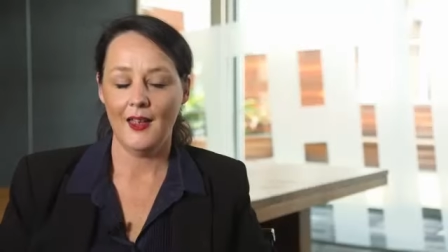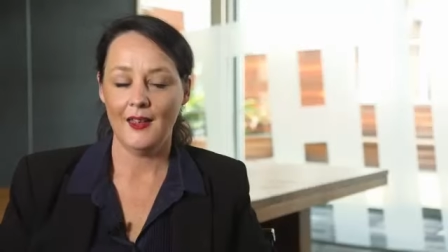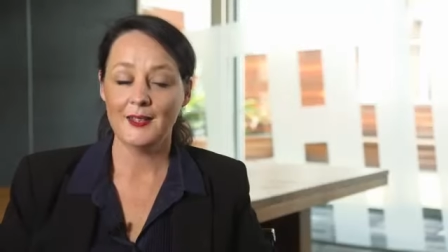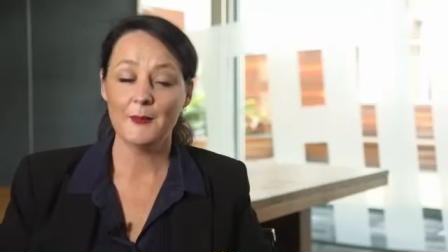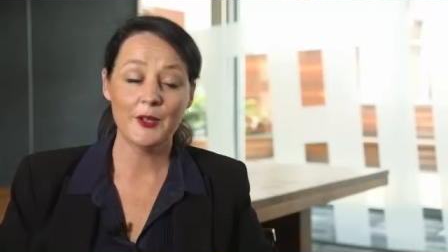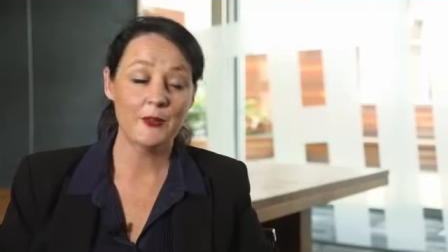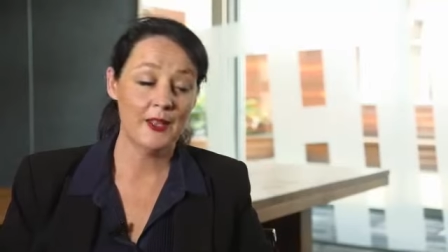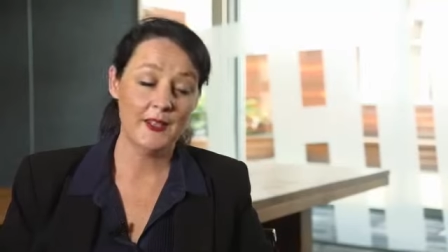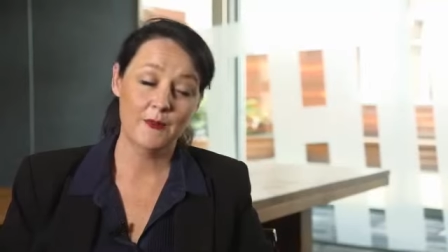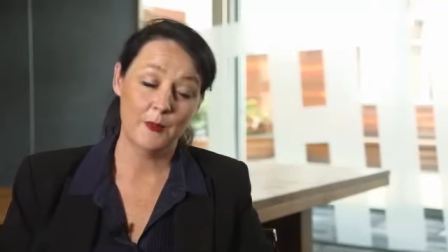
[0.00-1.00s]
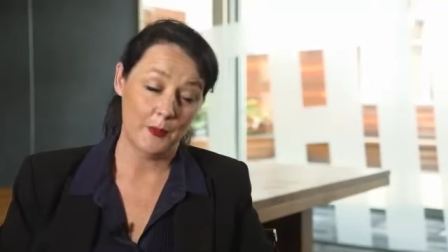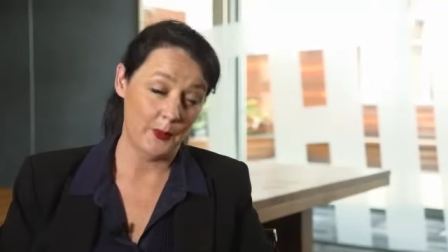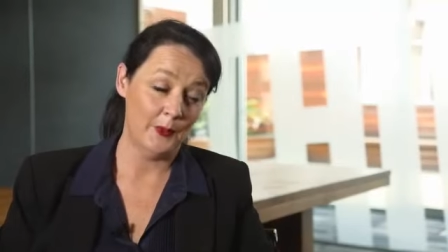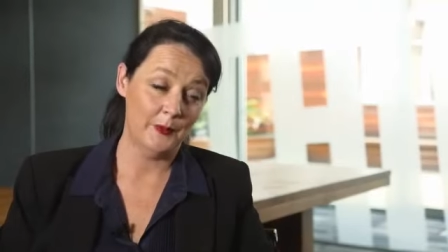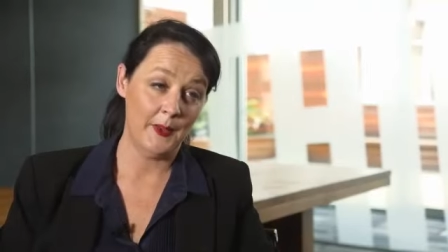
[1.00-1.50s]
As the most recent
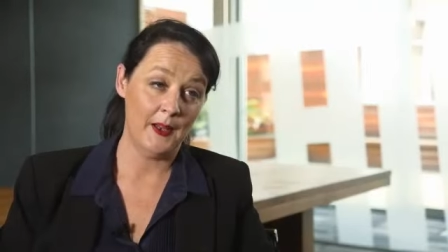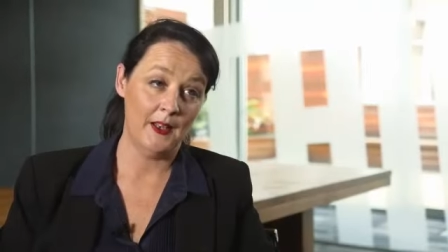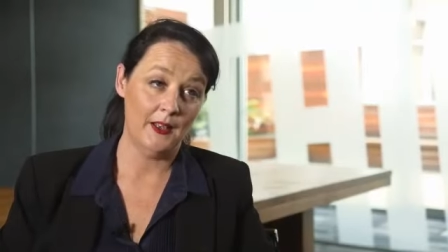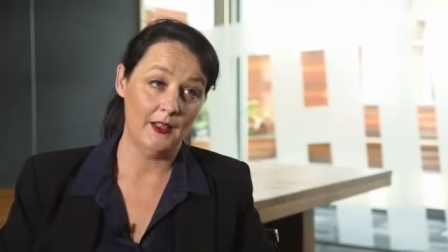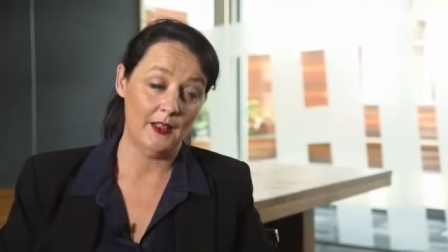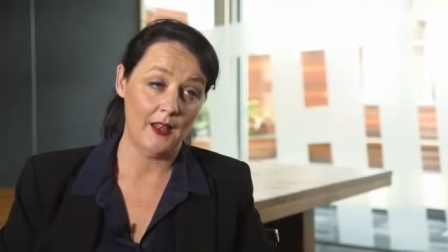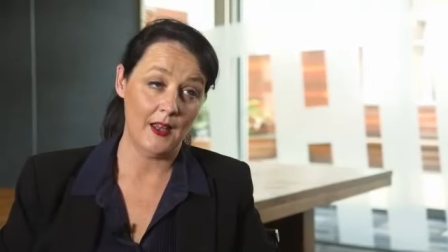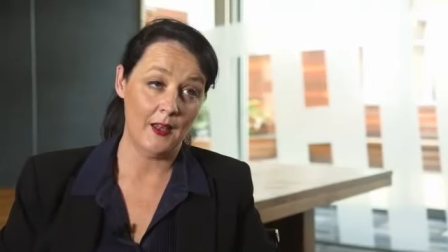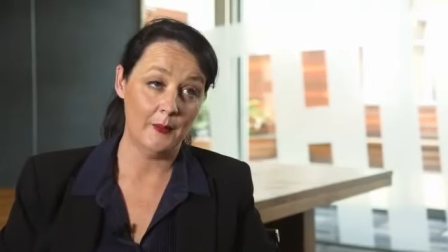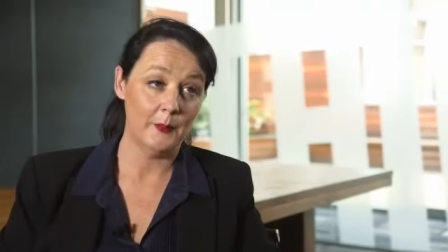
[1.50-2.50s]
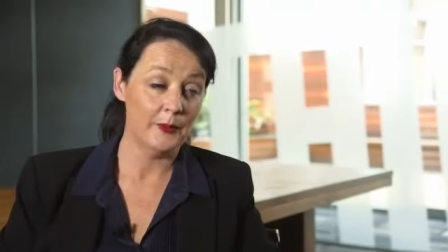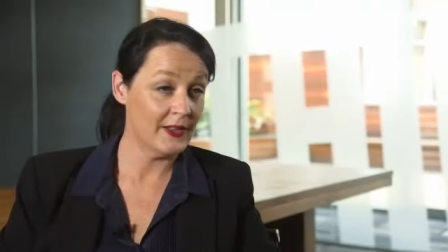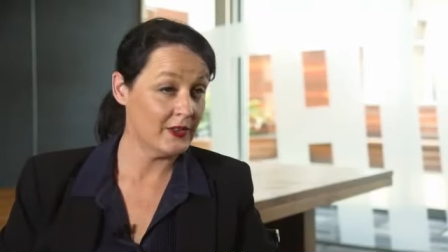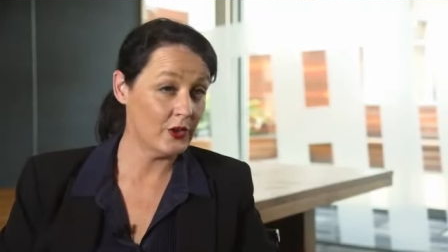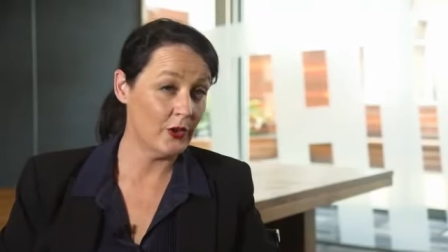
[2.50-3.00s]
report by
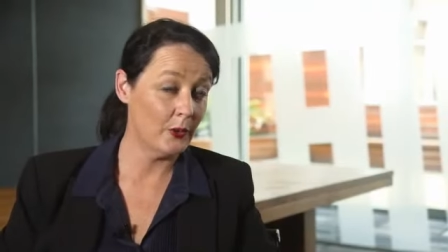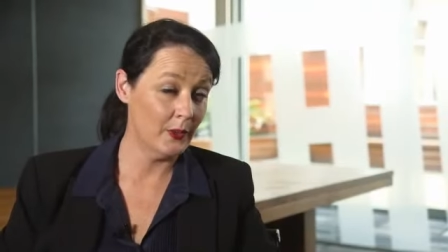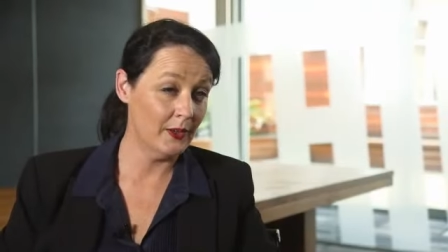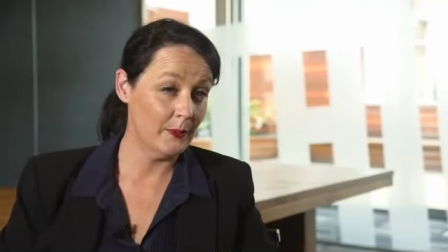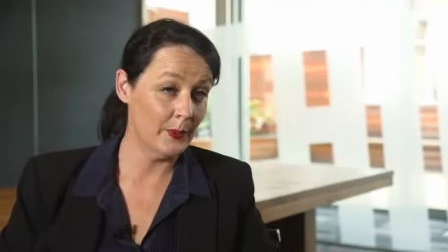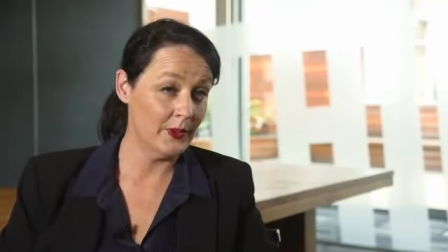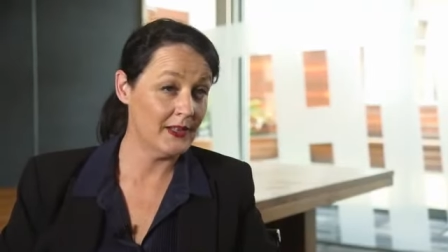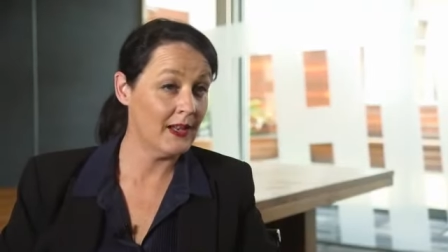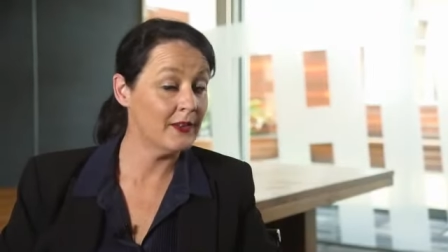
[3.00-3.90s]
Professor John Quiggin pointed out,